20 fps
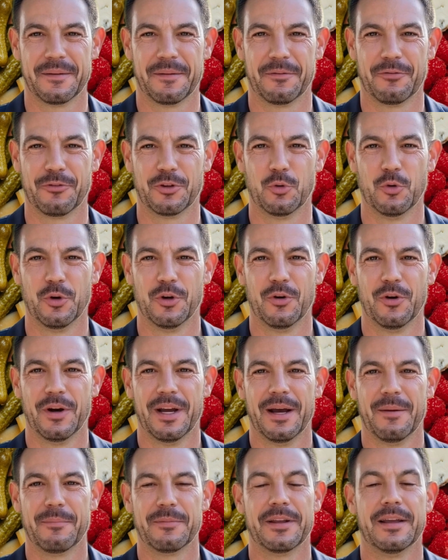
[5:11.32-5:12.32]
Fewer
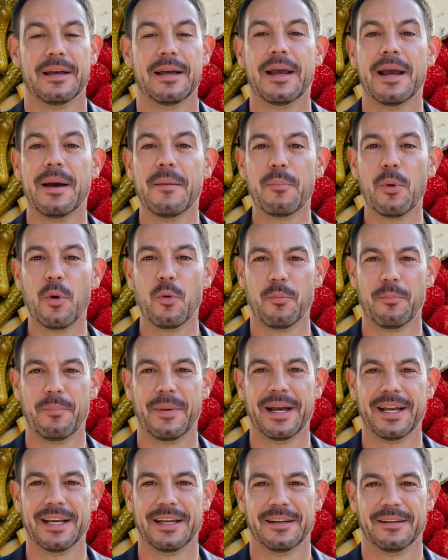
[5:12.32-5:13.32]
cramps and bone
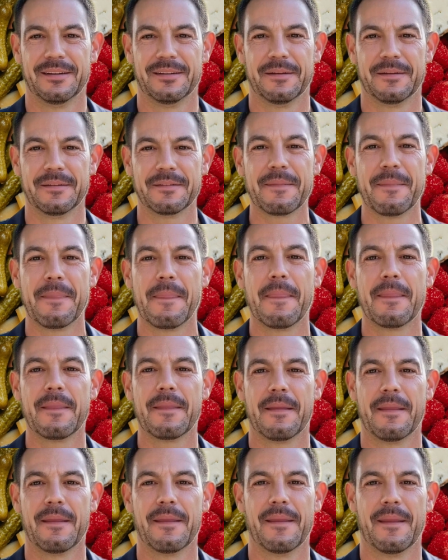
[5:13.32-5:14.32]
pain.
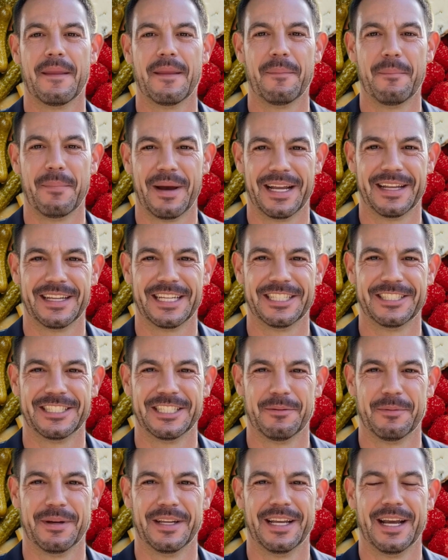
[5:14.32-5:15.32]

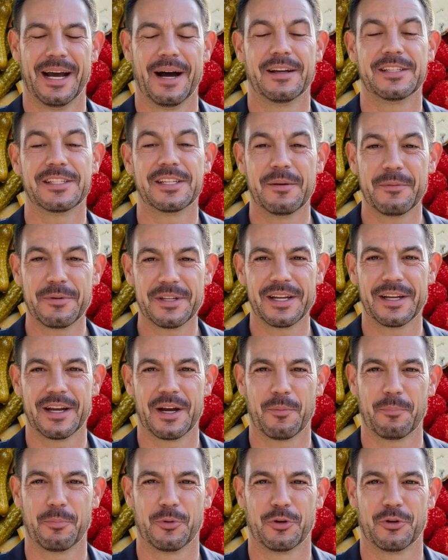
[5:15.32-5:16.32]
Magnesium and calcium can
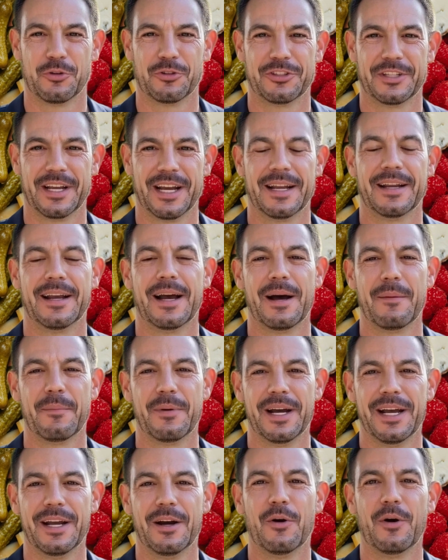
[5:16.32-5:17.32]
help reduce nighttime
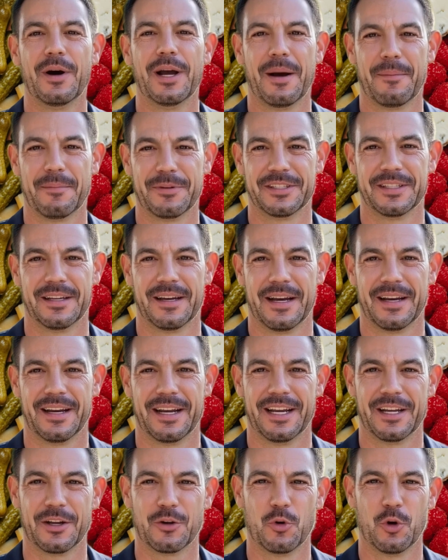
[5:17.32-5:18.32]
leg cramps
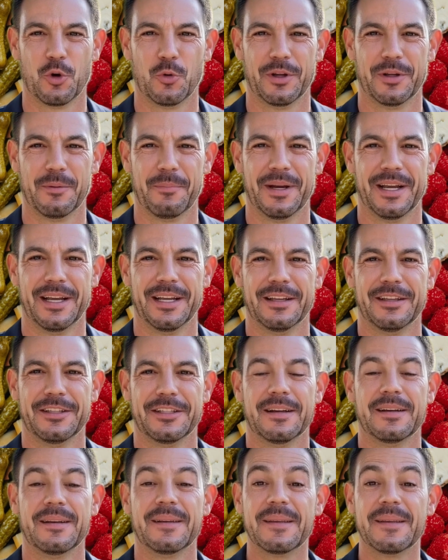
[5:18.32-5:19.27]
and growing pains.